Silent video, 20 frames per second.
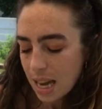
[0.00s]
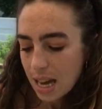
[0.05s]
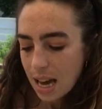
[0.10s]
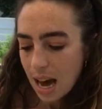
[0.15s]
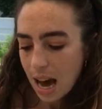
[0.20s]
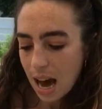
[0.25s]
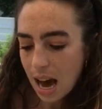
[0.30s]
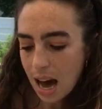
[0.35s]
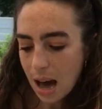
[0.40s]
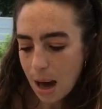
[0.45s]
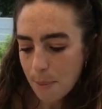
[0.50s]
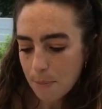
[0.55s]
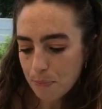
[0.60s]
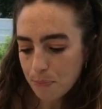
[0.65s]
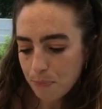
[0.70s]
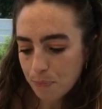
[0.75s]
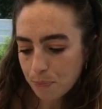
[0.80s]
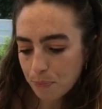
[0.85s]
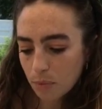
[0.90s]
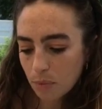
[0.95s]

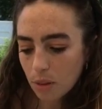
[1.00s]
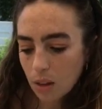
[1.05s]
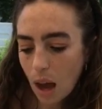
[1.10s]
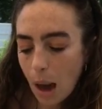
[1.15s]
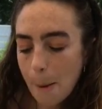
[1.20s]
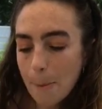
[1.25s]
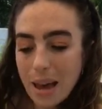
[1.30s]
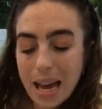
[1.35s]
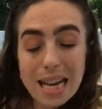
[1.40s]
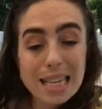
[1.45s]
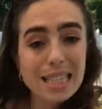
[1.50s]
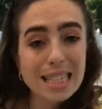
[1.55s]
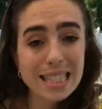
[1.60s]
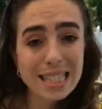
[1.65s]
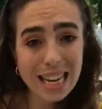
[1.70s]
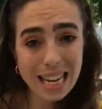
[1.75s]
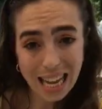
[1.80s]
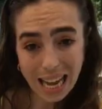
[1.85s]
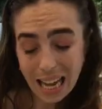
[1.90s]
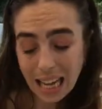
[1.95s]
a bit
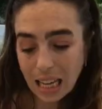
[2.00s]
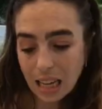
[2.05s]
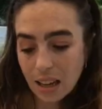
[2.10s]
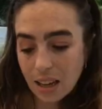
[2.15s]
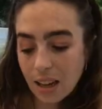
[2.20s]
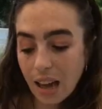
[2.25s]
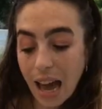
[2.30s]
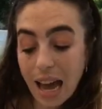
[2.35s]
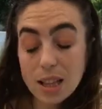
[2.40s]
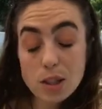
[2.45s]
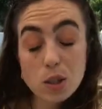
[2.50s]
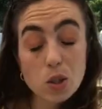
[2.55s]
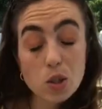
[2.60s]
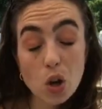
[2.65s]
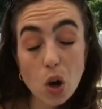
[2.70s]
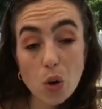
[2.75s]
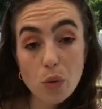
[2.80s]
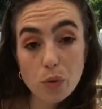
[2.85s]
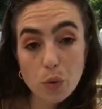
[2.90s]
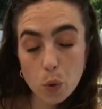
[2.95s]
acidic. And
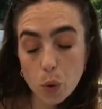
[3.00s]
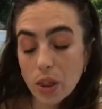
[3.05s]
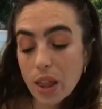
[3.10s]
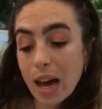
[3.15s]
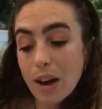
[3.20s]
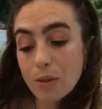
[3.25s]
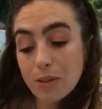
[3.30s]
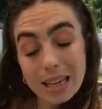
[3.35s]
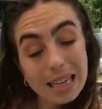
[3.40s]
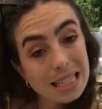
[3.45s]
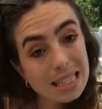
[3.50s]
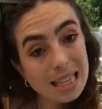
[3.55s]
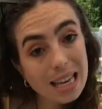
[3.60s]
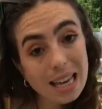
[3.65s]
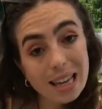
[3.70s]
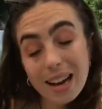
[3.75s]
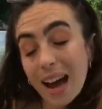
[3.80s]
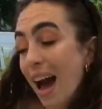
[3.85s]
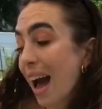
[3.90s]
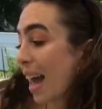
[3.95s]
so for that
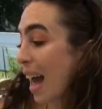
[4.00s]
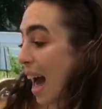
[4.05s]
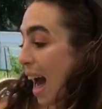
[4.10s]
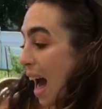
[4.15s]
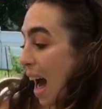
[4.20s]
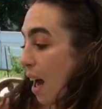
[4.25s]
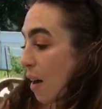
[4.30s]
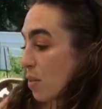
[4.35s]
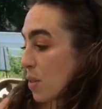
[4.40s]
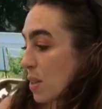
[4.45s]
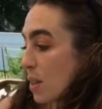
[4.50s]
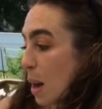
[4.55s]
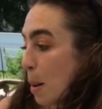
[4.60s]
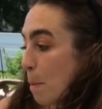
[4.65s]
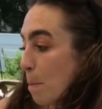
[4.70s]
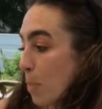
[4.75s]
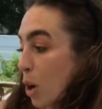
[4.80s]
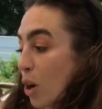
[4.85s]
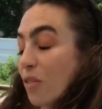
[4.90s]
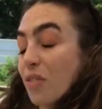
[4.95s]
reason, I have some
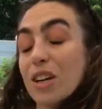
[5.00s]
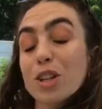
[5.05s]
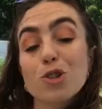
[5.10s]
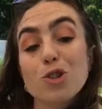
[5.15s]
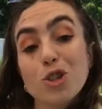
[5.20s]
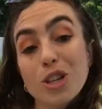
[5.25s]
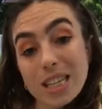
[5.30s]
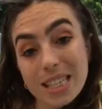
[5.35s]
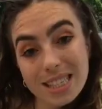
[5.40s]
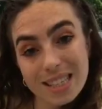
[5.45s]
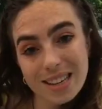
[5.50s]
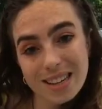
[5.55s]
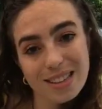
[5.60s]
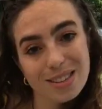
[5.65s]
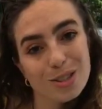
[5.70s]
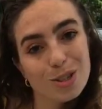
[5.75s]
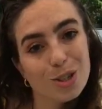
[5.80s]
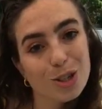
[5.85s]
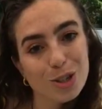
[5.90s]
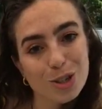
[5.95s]
perfect
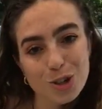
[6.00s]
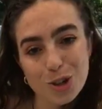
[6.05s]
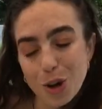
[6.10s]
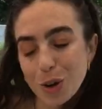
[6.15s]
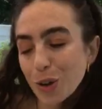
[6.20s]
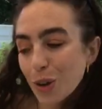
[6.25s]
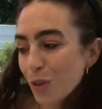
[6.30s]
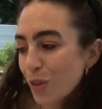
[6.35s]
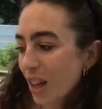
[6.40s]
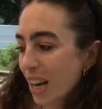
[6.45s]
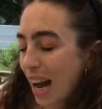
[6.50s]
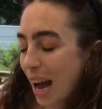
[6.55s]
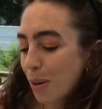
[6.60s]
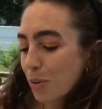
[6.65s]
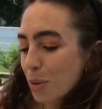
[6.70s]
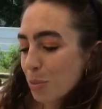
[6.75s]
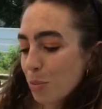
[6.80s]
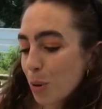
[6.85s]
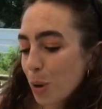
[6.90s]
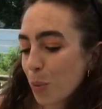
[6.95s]
cheeses to show you that I
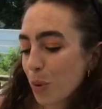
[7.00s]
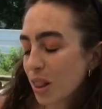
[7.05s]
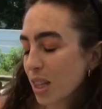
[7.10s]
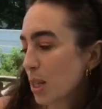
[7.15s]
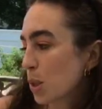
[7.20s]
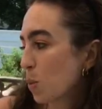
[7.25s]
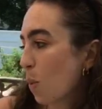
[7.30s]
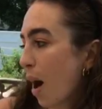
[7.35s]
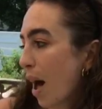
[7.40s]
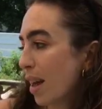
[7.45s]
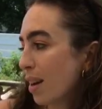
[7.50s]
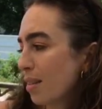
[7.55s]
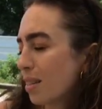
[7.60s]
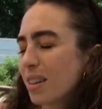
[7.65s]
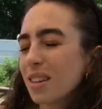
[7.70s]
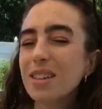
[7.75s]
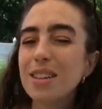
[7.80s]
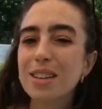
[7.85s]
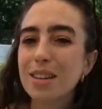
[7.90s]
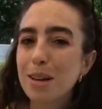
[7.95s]
would put with this wine.
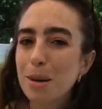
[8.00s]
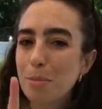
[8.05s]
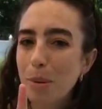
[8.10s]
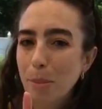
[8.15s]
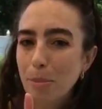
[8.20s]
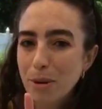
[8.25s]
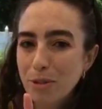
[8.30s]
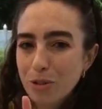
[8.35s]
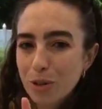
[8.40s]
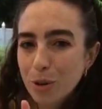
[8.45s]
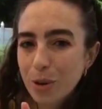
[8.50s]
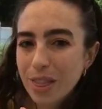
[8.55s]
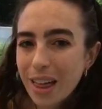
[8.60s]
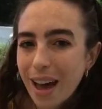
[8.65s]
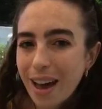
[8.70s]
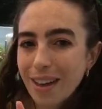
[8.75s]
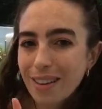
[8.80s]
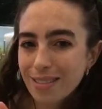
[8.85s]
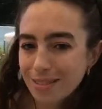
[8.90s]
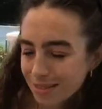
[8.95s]
But before
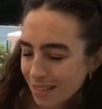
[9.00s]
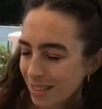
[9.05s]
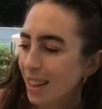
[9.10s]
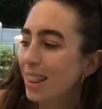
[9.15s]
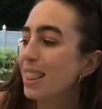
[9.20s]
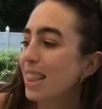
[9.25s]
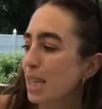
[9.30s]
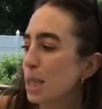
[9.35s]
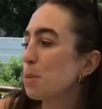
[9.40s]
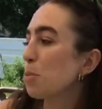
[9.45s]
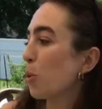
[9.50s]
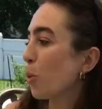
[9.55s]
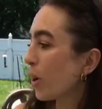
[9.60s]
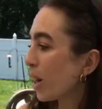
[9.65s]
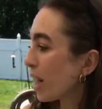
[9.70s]
that, let's pour a